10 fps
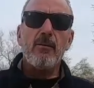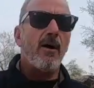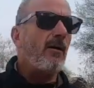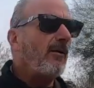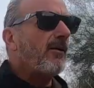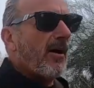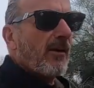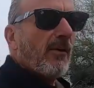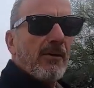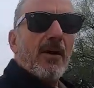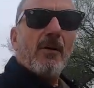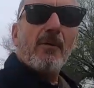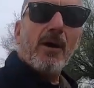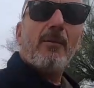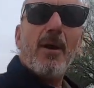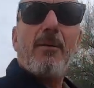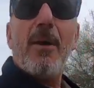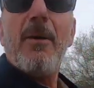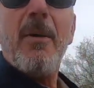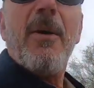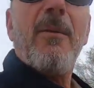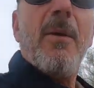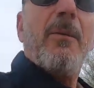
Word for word: Well, hold on, hold on. Whoa, whoa, whoa, whoa, whoa.